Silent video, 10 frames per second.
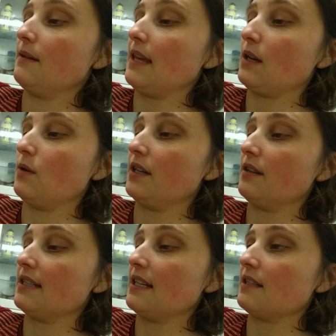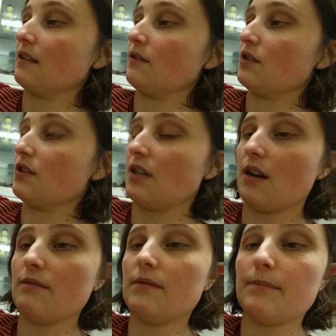They're quite nice. They're still on the
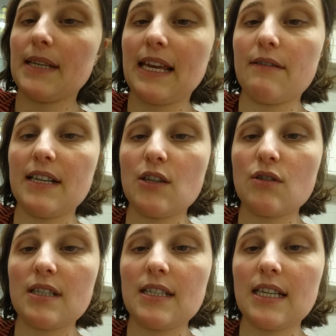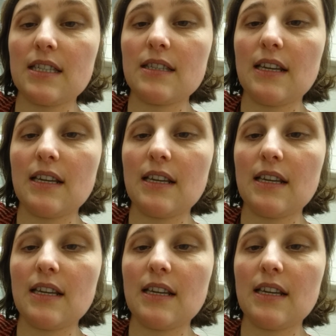stone, but they're an interesting.